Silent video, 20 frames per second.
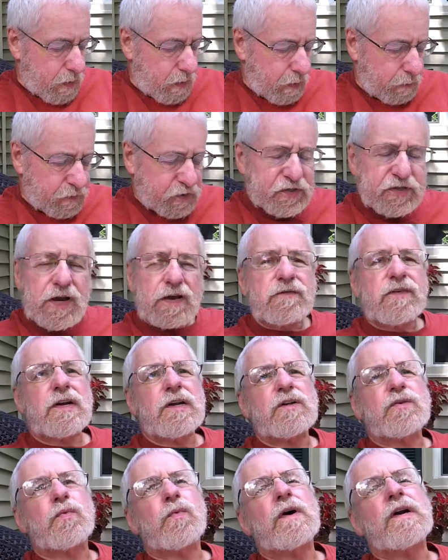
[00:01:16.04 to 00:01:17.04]
Number seven
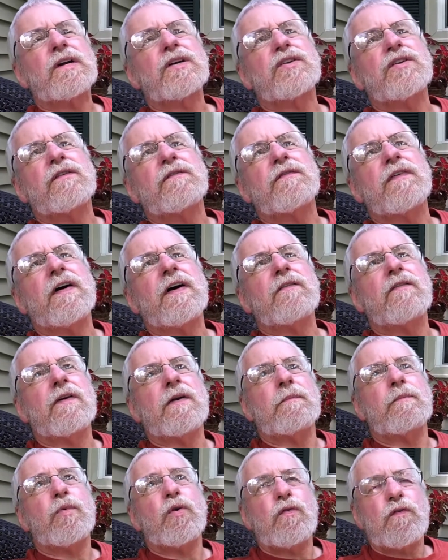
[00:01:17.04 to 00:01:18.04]
is, what is your
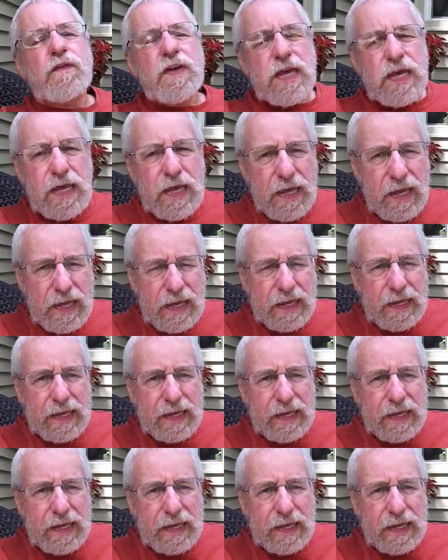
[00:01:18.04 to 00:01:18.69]
favorite movie?